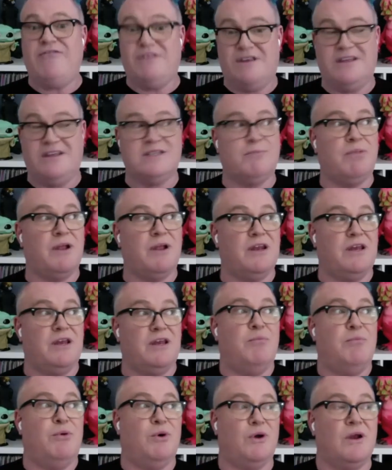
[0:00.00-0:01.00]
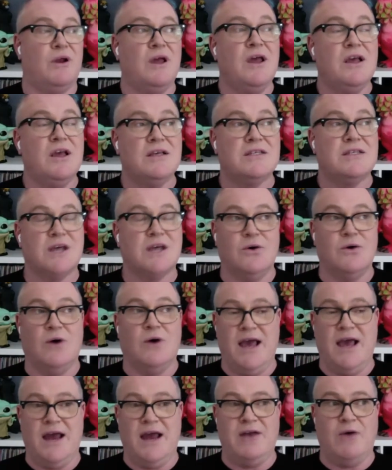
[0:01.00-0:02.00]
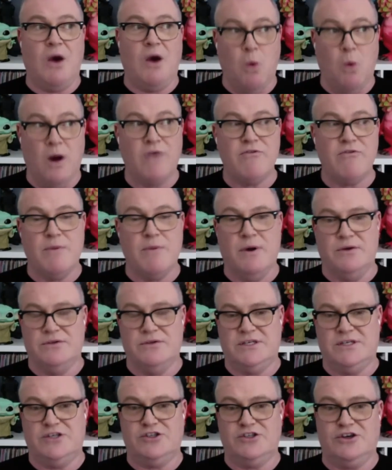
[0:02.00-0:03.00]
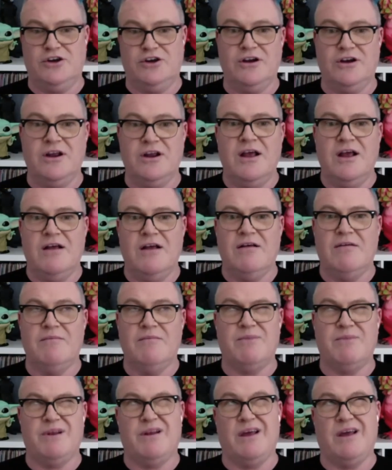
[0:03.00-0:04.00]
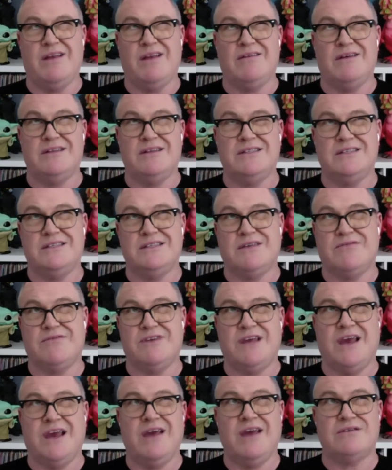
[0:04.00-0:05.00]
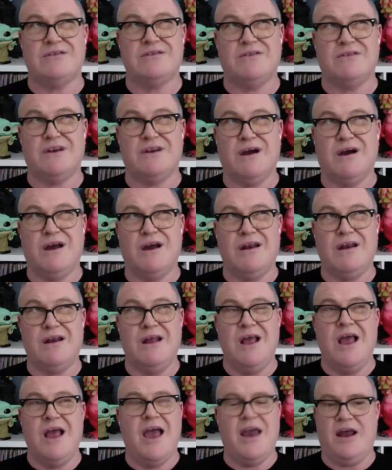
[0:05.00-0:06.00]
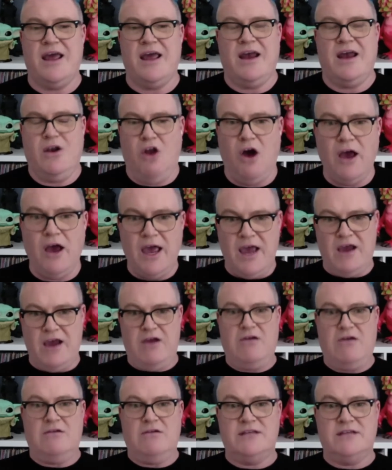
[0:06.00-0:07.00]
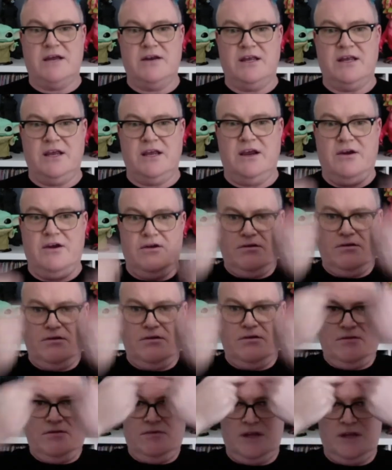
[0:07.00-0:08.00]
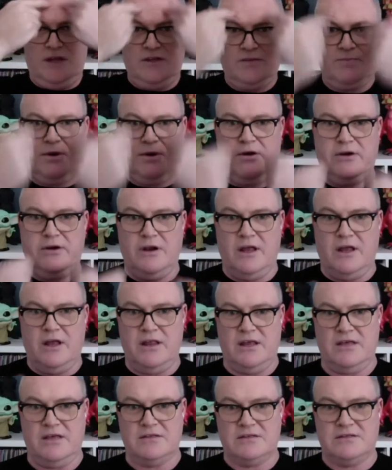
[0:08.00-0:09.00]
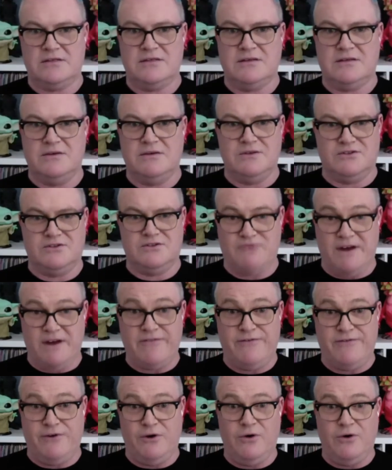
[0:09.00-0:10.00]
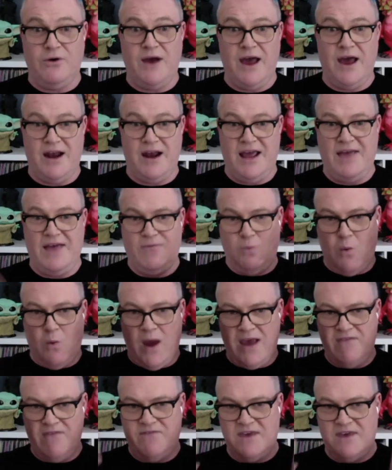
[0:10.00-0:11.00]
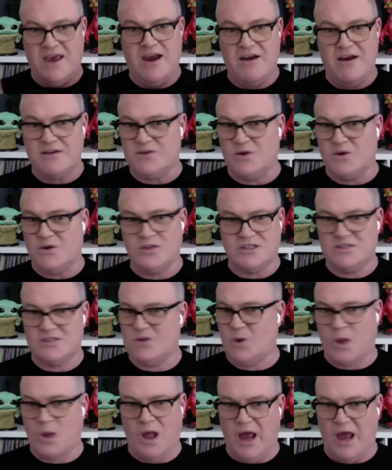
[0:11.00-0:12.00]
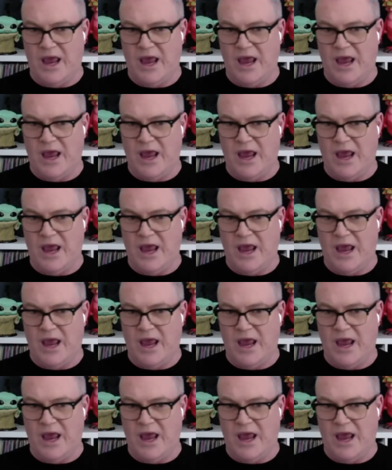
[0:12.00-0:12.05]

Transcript: a bloody import. So I had one Ramones t-shirt in like 1978 or 79, and I had long hair down to here. I just parted like this. It was dreadful. And I have wavy hair, so it just looked like